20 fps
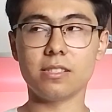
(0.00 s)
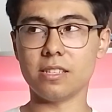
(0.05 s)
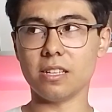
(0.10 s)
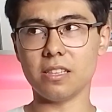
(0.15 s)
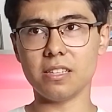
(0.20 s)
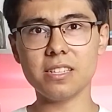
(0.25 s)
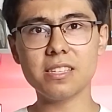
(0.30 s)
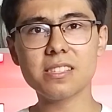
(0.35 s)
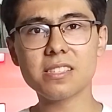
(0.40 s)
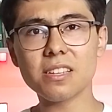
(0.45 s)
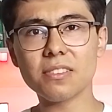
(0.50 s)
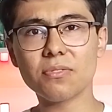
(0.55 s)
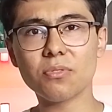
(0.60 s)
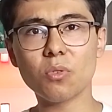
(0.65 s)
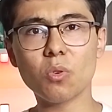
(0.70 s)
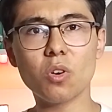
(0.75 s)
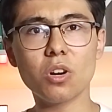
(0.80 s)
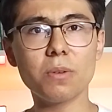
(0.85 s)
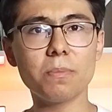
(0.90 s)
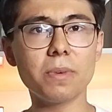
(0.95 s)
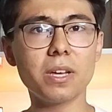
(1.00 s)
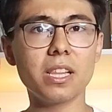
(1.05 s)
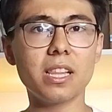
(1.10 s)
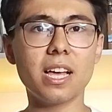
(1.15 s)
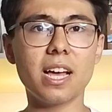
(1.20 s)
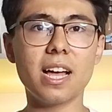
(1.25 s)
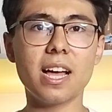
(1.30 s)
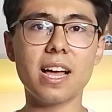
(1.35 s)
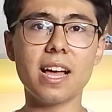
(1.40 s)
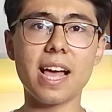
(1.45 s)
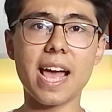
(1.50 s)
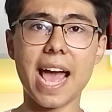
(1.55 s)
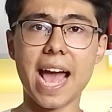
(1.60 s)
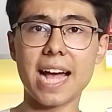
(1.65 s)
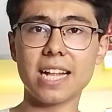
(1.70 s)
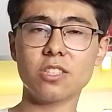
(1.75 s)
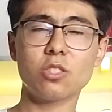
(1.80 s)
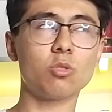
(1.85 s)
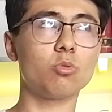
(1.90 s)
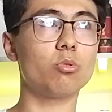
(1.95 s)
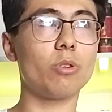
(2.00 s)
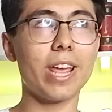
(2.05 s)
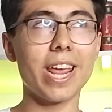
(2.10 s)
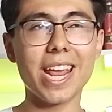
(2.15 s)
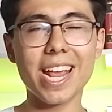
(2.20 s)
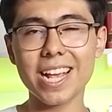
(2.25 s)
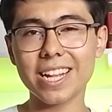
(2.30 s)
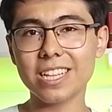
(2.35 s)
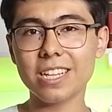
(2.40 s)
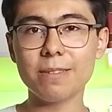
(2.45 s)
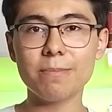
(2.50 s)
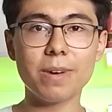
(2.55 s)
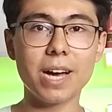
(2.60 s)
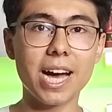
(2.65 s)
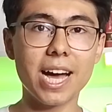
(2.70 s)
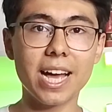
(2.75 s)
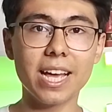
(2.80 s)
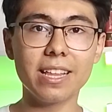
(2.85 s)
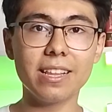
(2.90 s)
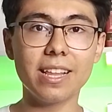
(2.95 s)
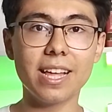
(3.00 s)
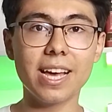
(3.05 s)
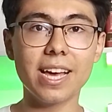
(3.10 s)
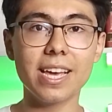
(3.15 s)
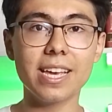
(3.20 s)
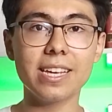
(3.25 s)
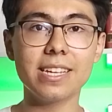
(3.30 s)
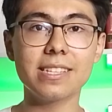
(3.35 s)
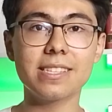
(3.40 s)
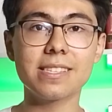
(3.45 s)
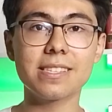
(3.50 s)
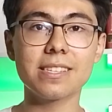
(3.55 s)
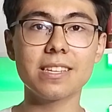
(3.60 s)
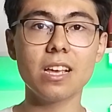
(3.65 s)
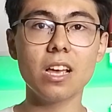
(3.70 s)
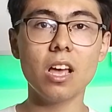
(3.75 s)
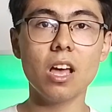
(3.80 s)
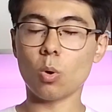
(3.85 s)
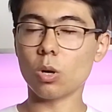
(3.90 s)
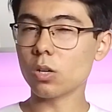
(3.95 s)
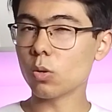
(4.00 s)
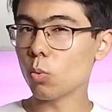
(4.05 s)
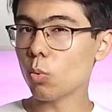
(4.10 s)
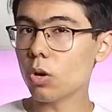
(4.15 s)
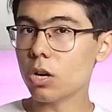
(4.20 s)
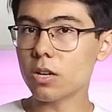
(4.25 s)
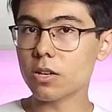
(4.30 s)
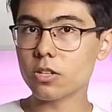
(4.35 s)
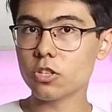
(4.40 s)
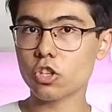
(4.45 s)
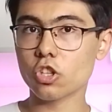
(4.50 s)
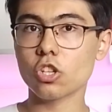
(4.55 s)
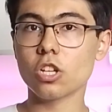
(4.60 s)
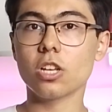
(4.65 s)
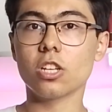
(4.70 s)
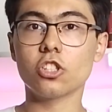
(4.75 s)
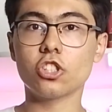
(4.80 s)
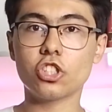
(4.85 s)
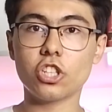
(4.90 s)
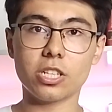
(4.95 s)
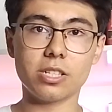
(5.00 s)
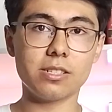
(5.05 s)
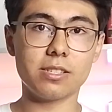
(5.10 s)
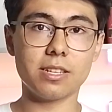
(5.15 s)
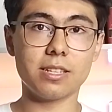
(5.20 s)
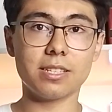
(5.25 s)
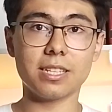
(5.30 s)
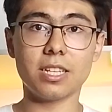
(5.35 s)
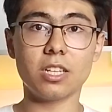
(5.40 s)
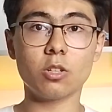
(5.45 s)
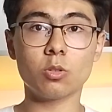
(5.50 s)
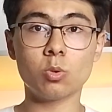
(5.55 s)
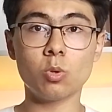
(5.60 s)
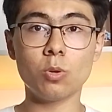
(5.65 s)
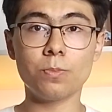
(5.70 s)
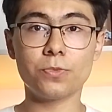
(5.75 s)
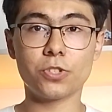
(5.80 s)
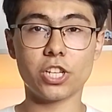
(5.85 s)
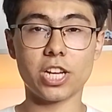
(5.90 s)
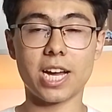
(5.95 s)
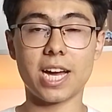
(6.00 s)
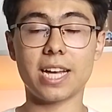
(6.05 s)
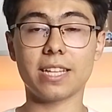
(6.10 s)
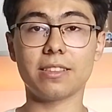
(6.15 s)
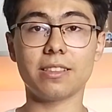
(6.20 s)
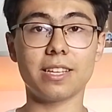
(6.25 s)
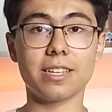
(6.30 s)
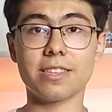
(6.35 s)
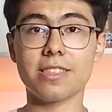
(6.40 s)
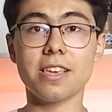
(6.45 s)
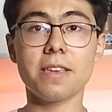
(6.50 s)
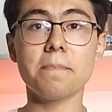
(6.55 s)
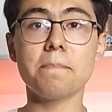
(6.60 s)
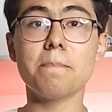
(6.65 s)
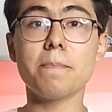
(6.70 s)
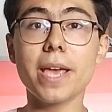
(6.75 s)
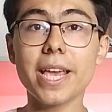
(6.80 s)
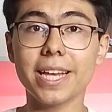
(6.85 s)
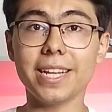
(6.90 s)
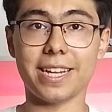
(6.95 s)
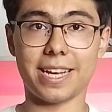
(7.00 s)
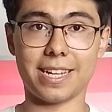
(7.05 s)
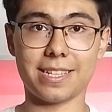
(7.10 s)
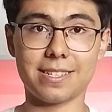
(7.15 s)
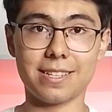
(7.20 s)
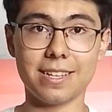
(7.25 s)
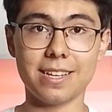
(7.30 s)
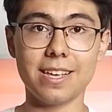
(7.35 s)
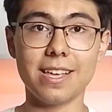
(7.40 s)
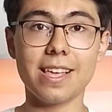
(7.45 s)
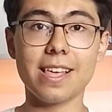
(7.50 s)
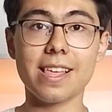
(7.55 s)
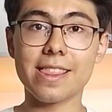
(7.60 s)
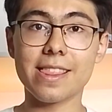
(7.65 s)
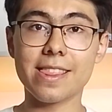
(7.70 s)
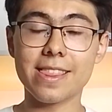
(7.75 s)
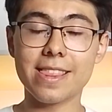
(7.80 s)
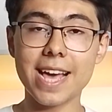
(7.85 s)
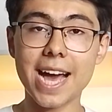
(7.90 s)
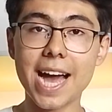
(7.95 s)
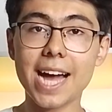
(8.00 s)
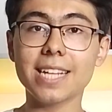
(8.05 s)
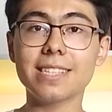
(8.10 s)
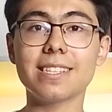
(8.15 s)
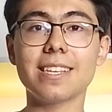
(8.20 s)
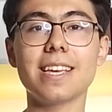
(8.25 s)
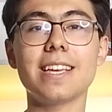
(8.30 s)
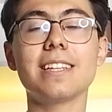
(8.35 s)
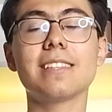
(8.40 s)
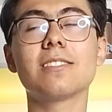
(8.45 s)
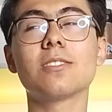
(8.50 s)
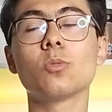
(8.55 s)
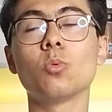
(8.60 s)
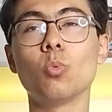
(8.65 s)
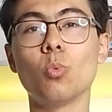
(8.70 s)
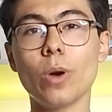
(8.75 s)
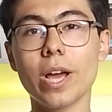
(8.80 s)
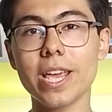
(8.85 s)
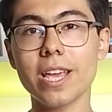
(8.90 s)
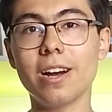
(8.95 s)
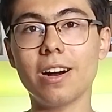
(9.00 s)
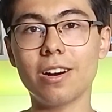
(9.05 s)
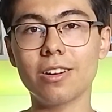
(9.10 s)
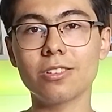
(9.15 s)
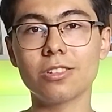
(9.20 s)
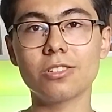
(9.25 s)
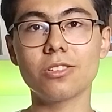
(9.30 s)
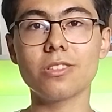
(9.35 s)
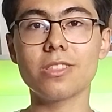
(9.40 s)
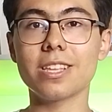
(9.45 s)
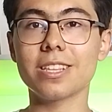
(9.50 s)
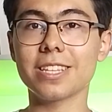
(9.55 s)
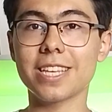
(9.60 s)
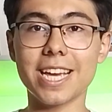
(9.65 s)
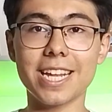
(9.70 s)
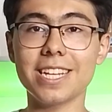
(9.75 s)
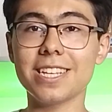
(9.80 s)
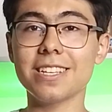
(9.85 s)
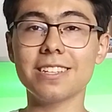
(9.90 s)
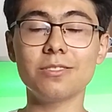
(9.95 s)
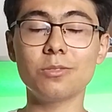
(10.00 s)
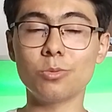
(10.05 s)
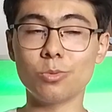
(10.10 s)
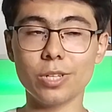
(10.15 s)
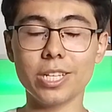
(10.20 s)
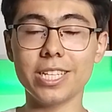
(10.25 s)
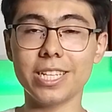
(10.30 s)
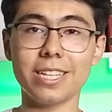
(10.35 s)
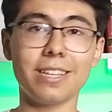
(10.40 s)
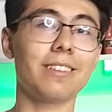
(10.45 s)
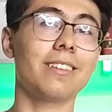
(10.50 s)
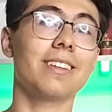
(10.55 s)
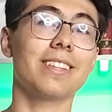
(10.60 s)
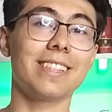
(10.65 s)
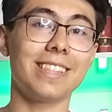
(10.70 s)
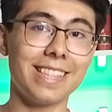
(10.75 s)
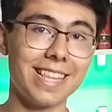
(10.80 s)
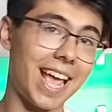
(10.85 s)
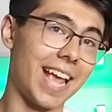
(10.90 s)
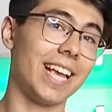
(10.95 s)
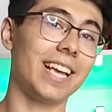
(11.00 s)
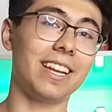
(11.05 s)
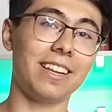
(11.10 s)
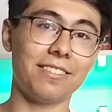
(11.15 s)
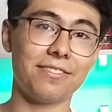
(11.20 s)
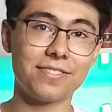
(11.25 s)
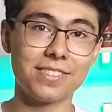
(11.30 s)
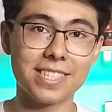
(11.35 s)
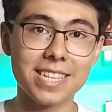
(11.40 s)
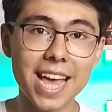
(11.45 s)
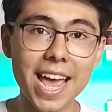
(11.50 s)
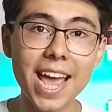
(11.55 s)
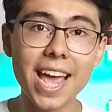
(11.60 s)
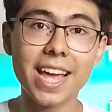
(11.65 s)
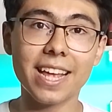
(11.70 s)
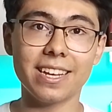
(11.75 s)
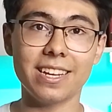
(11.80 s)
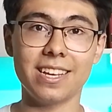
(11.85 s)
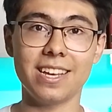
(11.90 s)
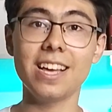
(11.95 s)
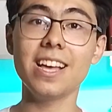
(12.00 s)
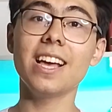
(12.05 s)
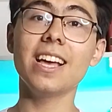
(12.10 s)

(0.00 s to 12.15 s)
Deletes a formula, adds random highlights, or worse, shares it in a group chat like they made it. That hits way harder than getting a reading -10.